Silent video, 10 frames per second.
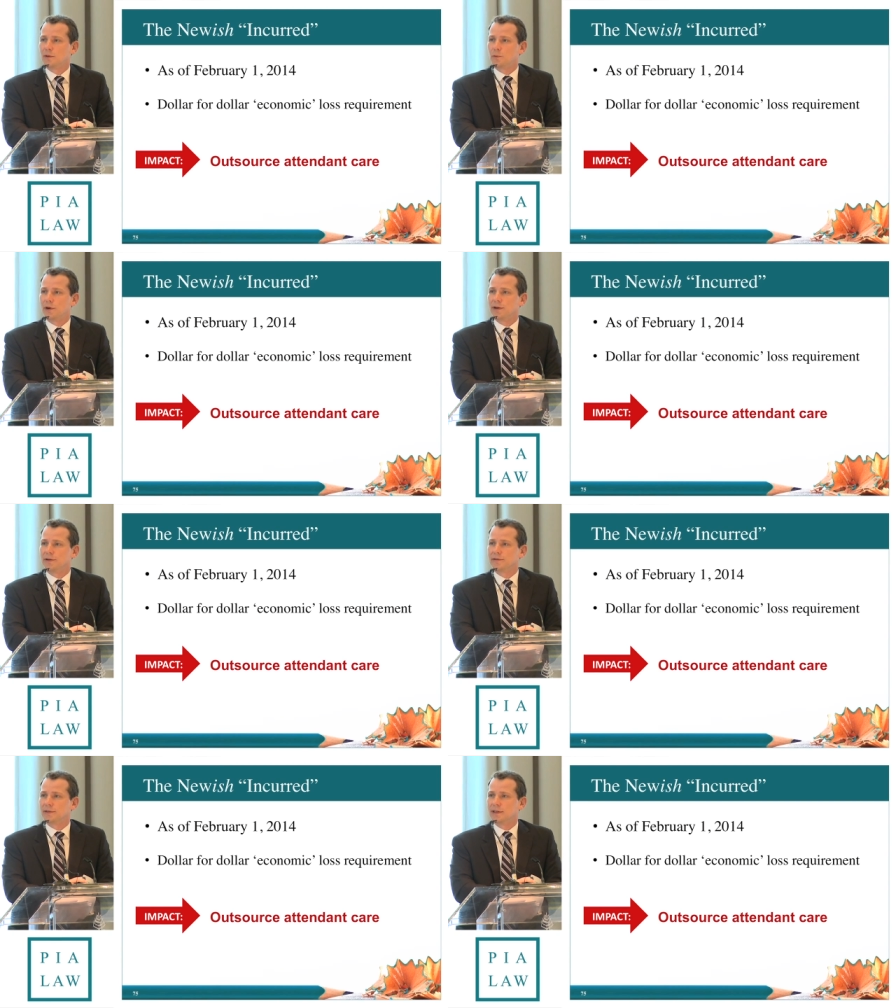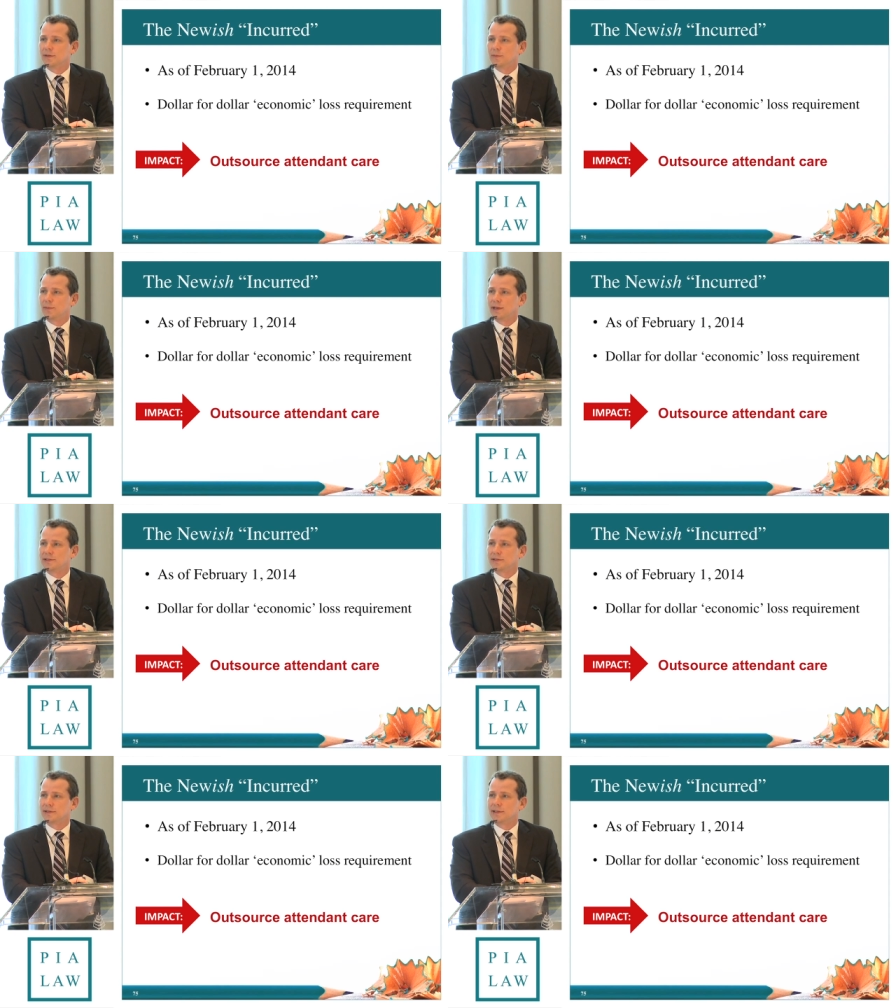where
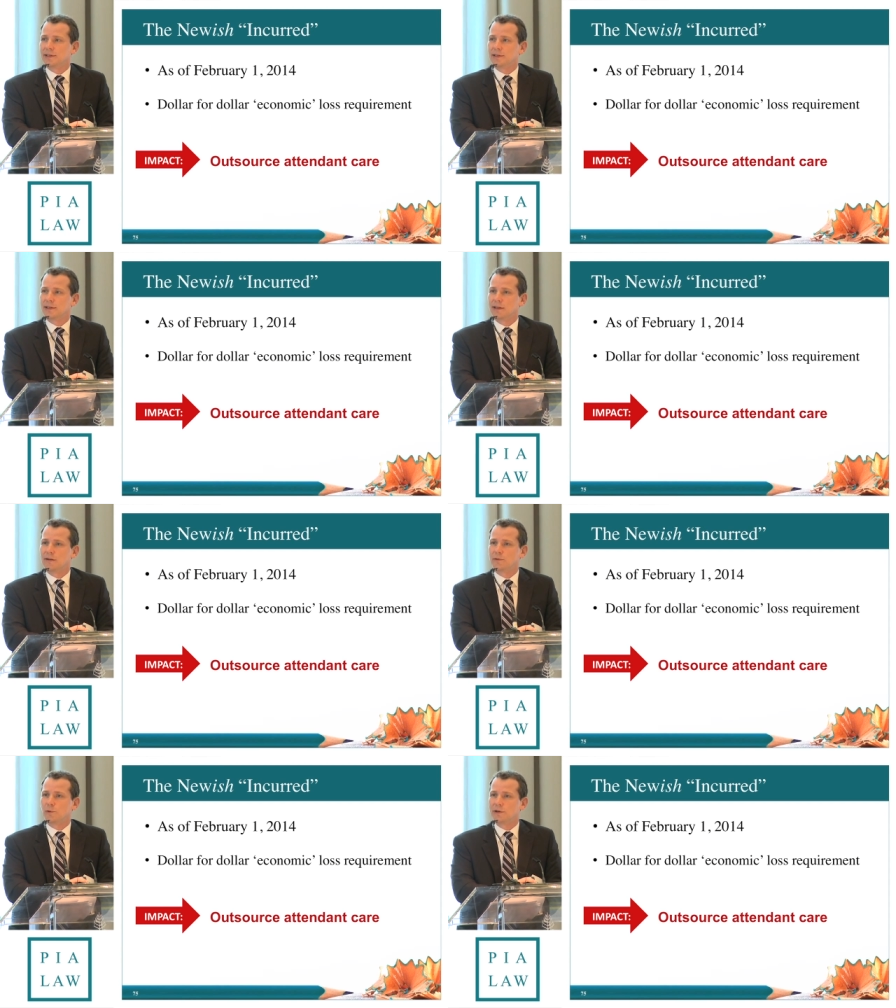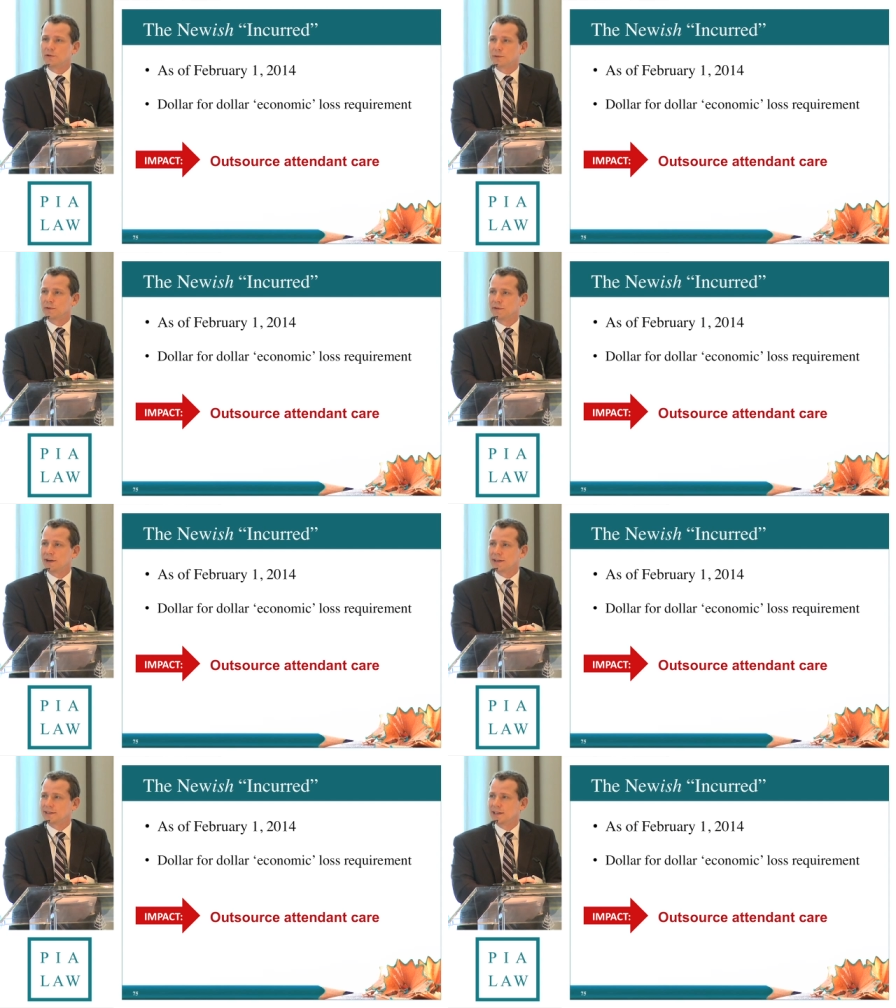basically a loved one who was
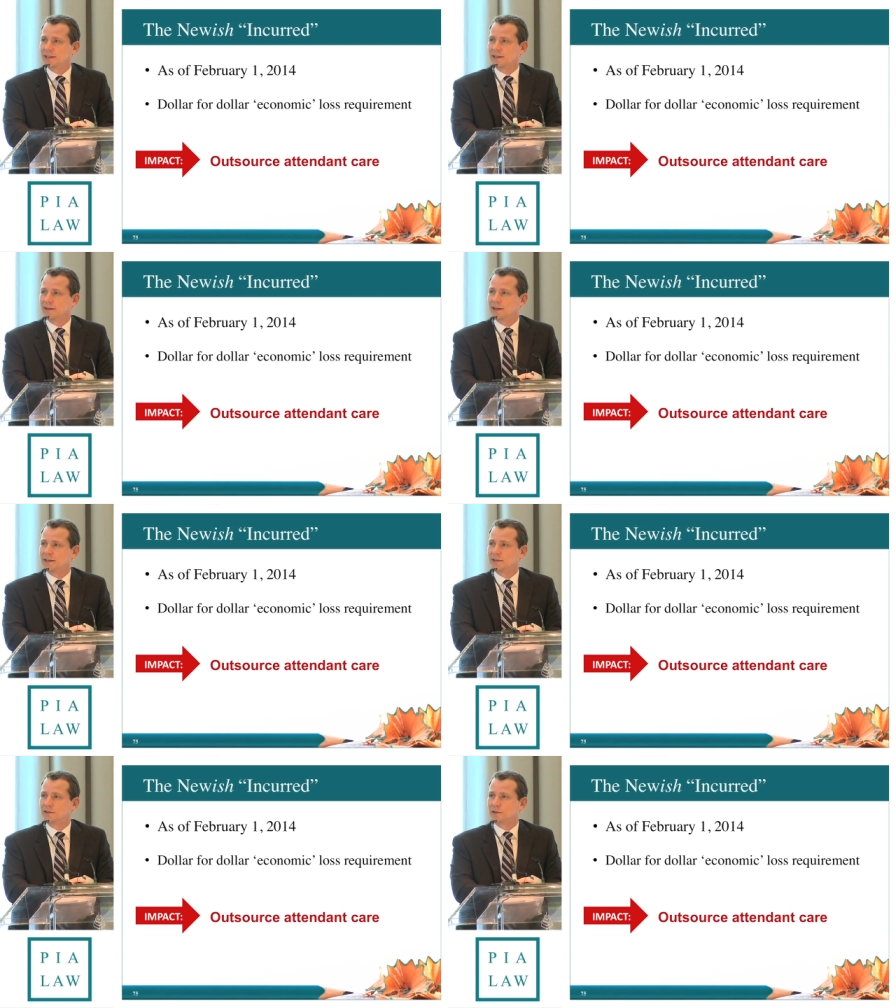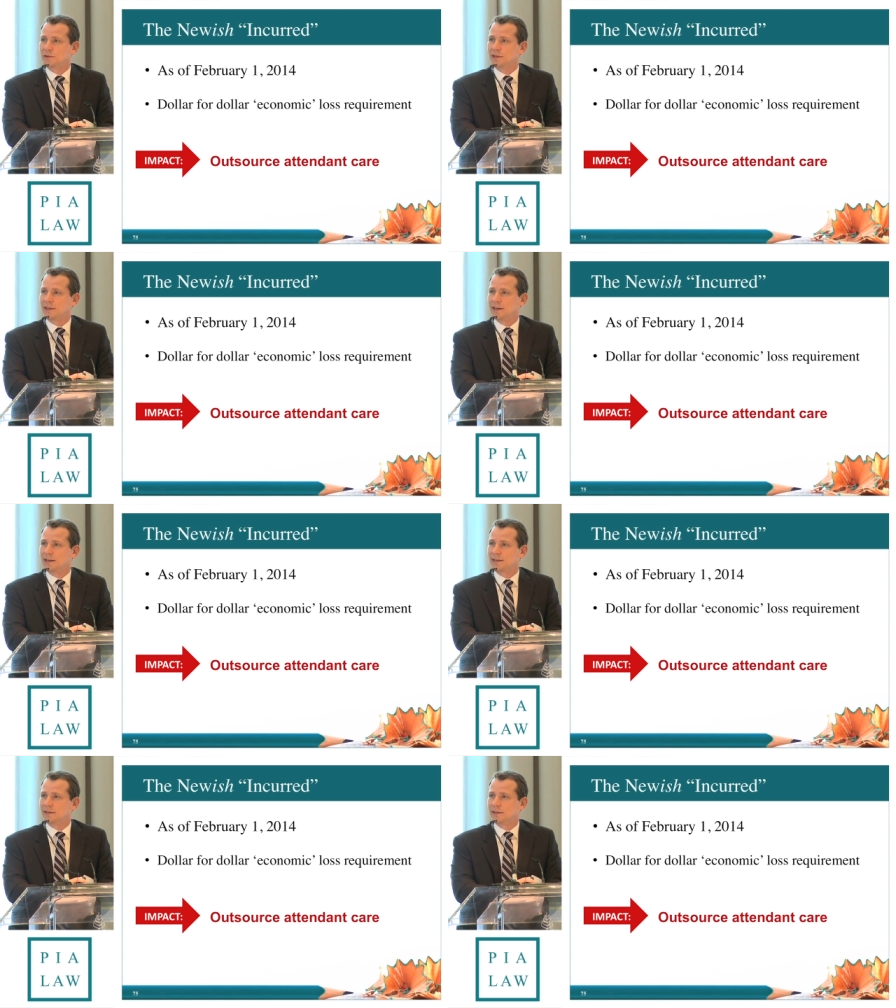providing attendant care had to show that they
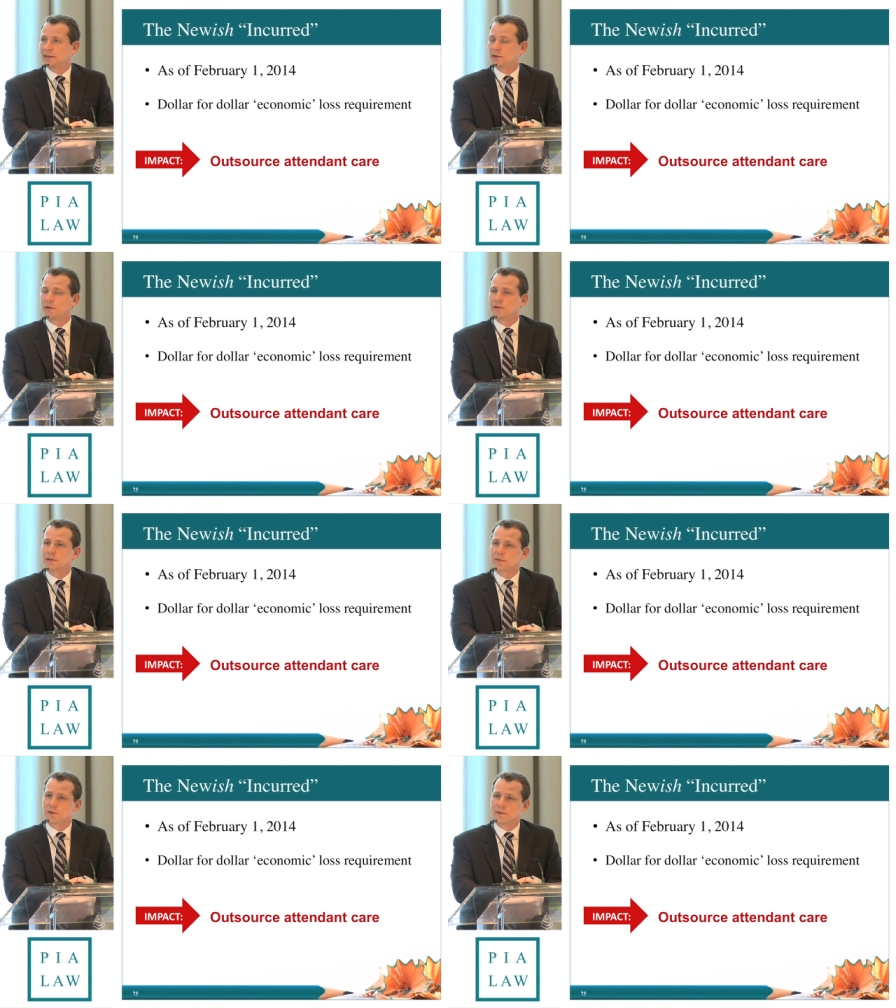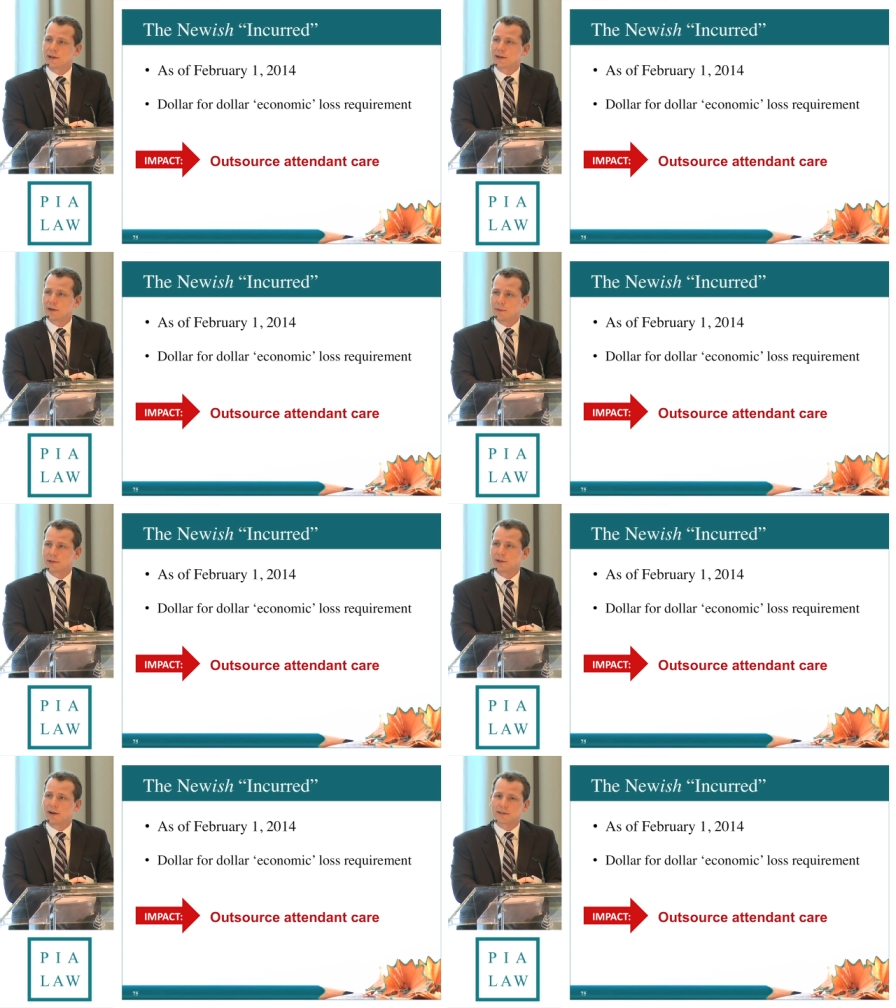had incurred some sort of
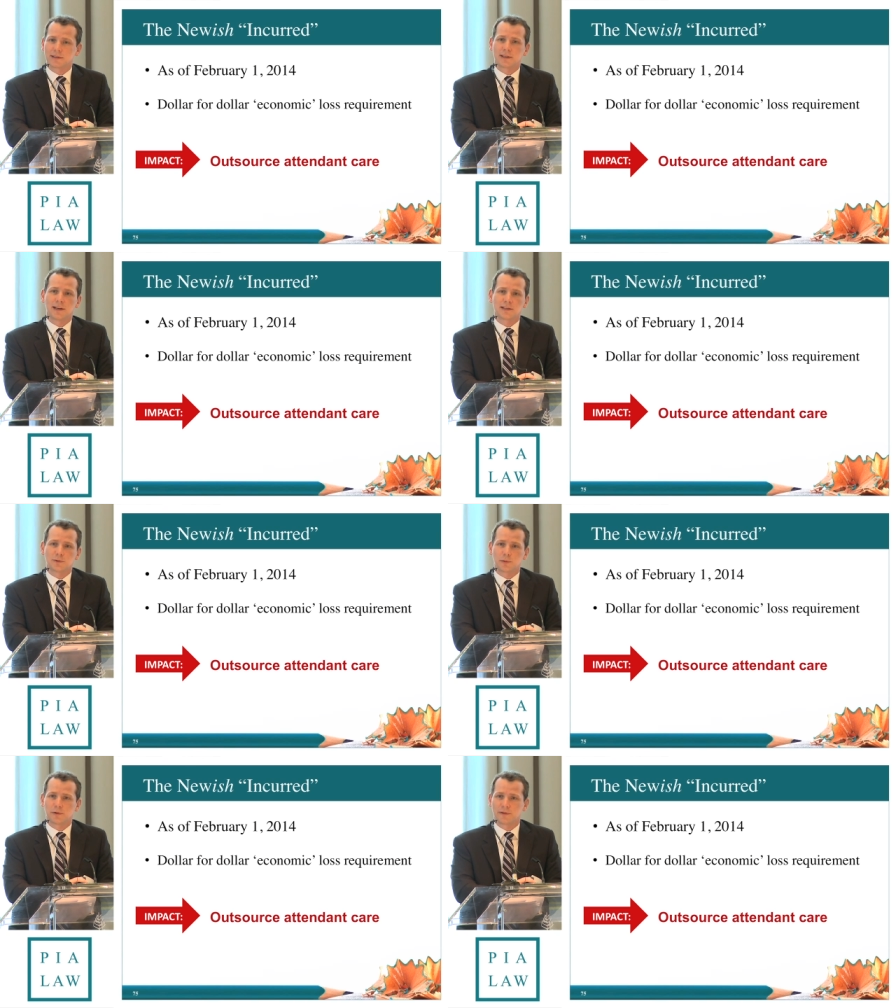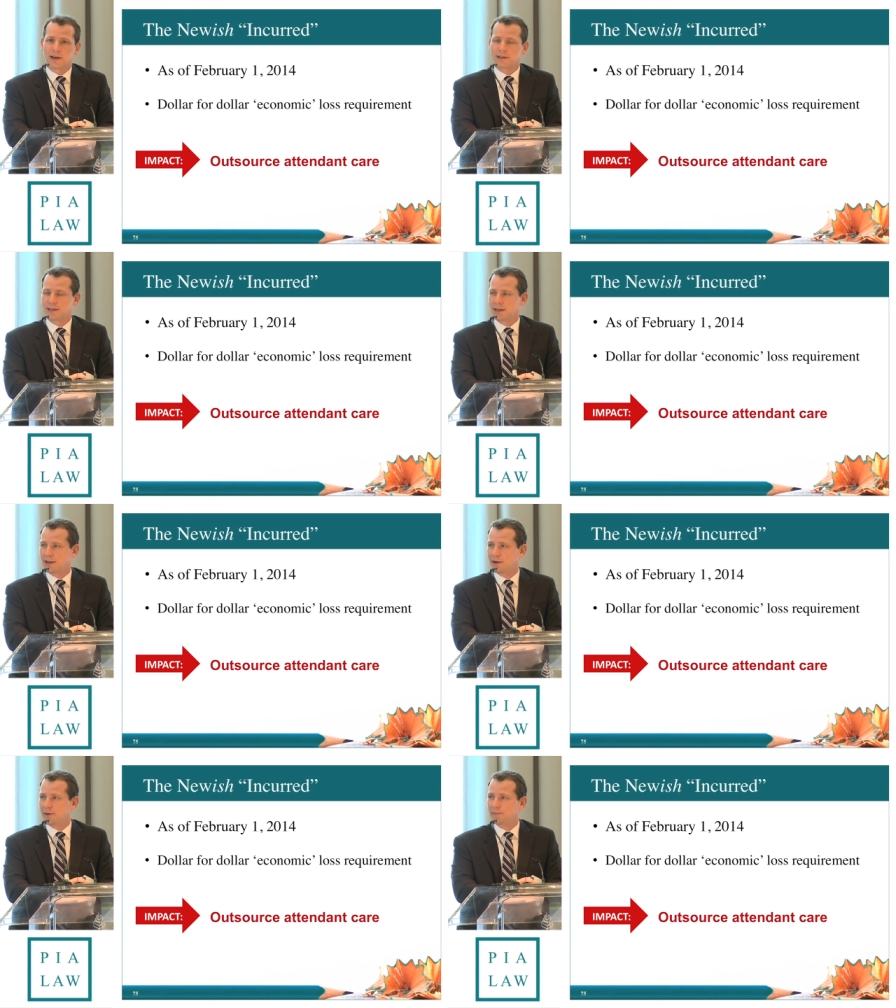economic loss in connection with providing the
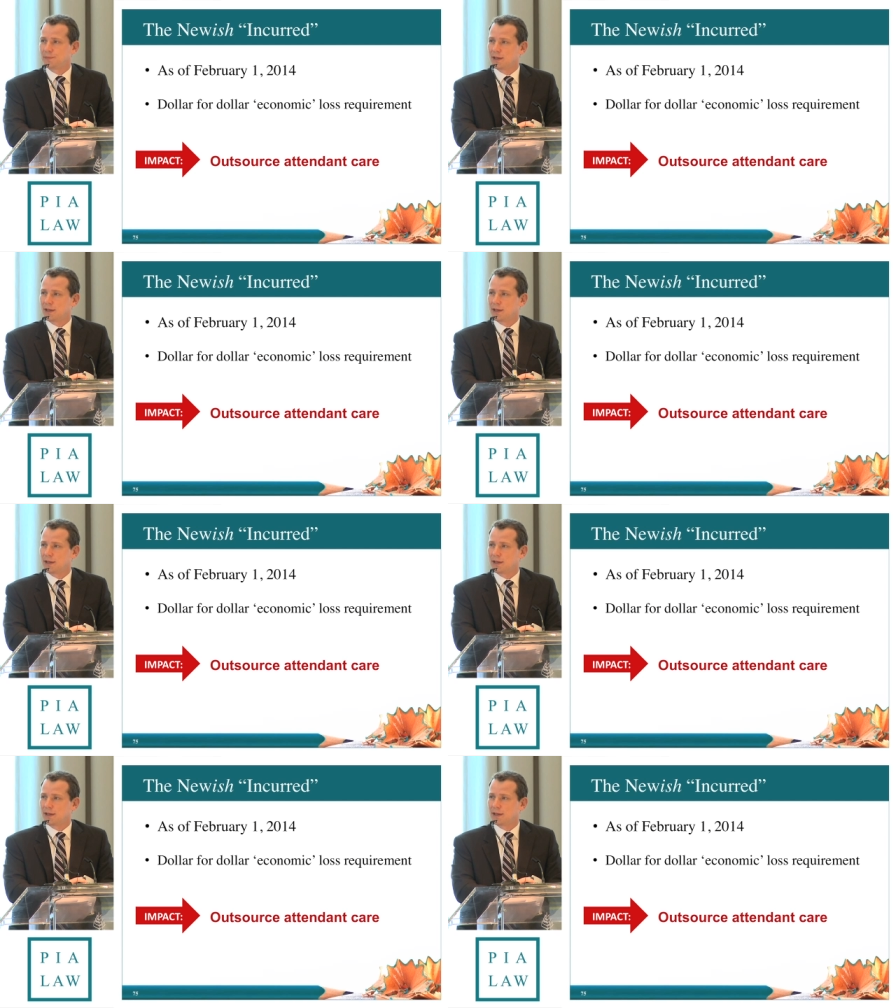care.